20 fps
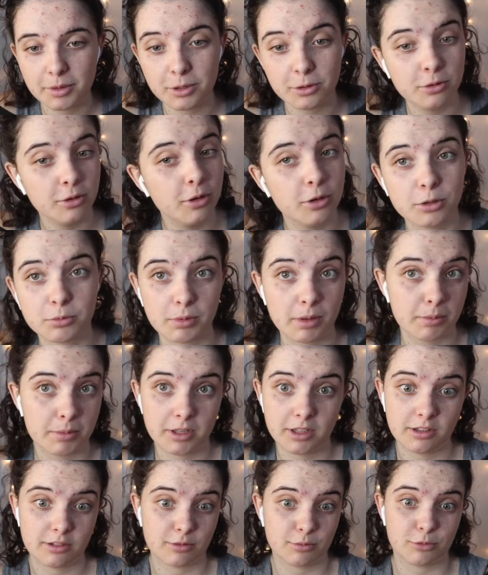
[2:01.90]
mean, who knows?
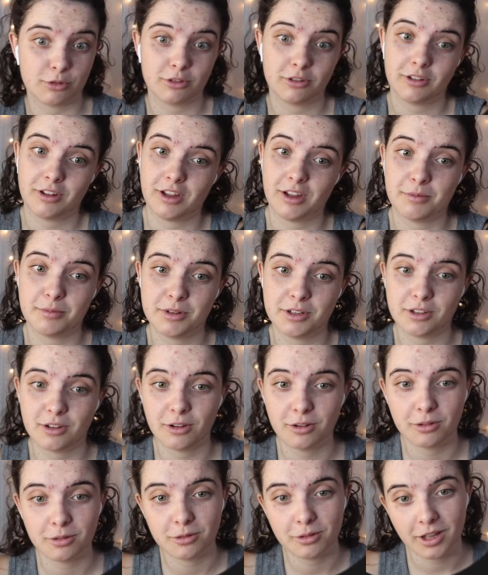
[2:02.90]
Maybe he is immortal. I'm gonna
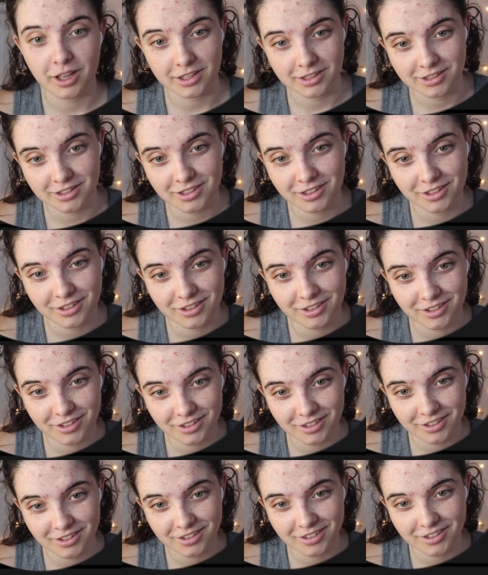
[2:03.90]
go S tier,
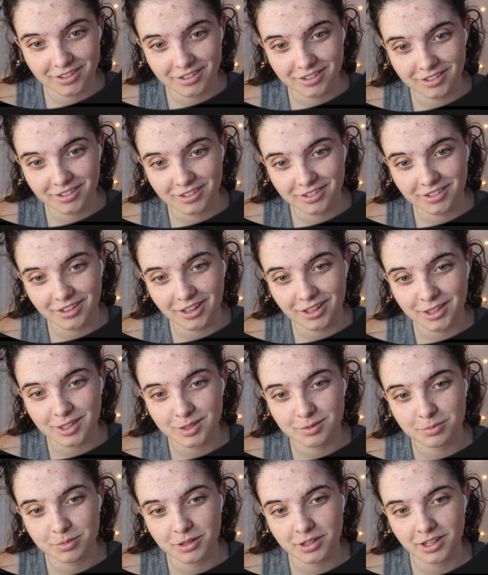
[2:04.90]
because
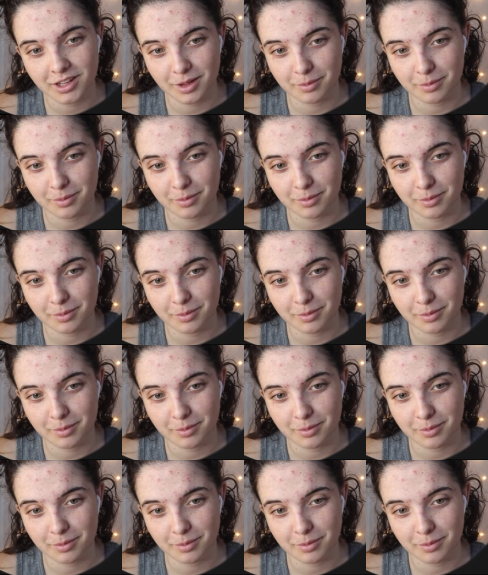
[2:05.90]
that's pretty